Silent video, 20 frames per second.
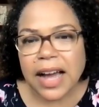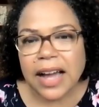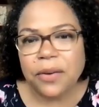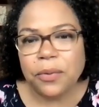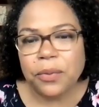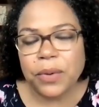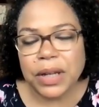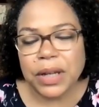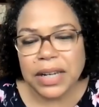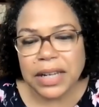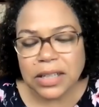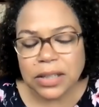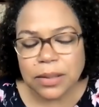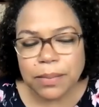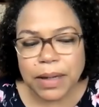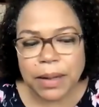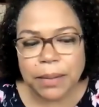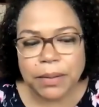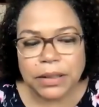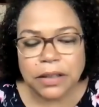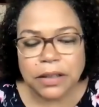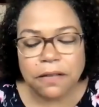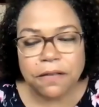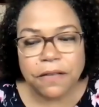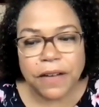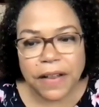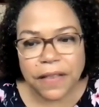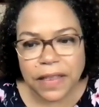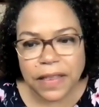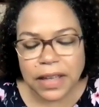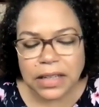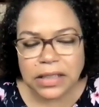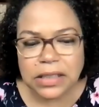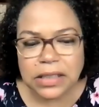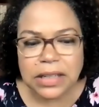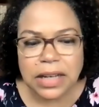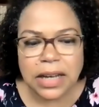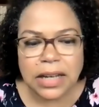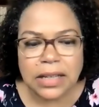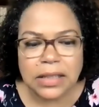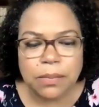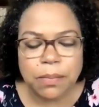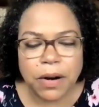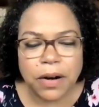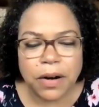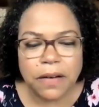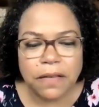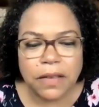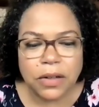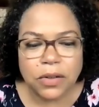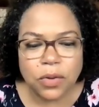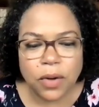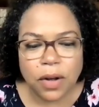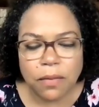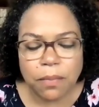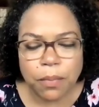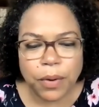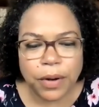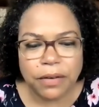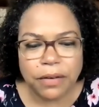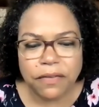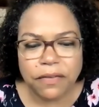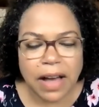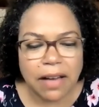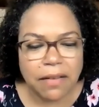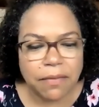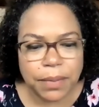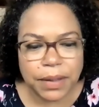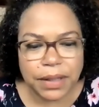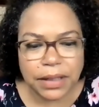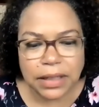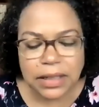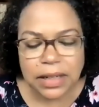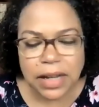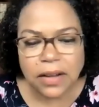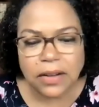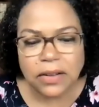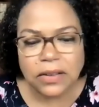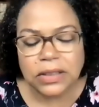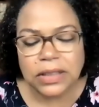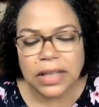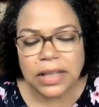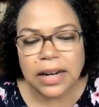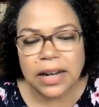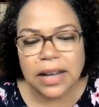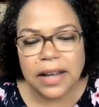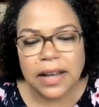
We need to be able to fund this as part of the $12.5 billion that